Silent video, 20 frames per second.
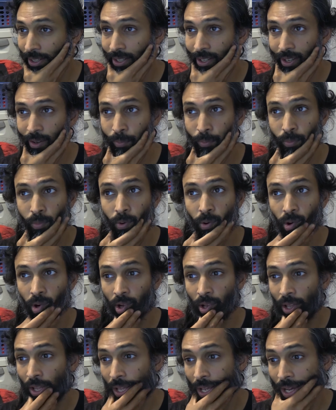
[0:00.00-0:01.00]

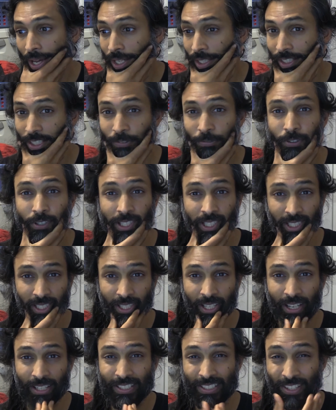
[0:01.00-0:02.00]
a
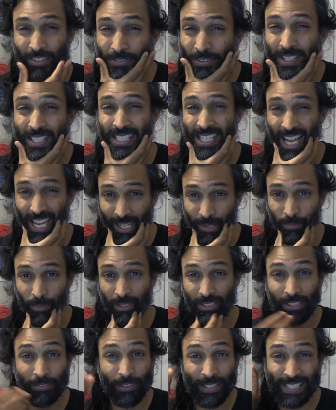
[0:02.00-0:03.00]
different type, a
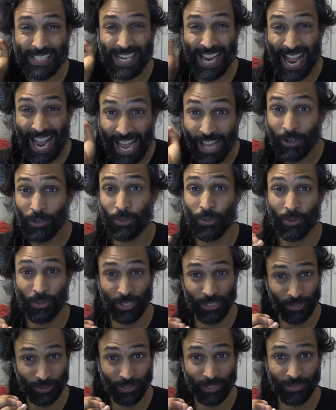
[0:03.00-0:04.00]
different
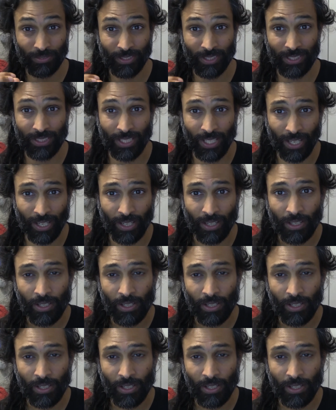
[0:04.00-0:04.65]
category, you could even say,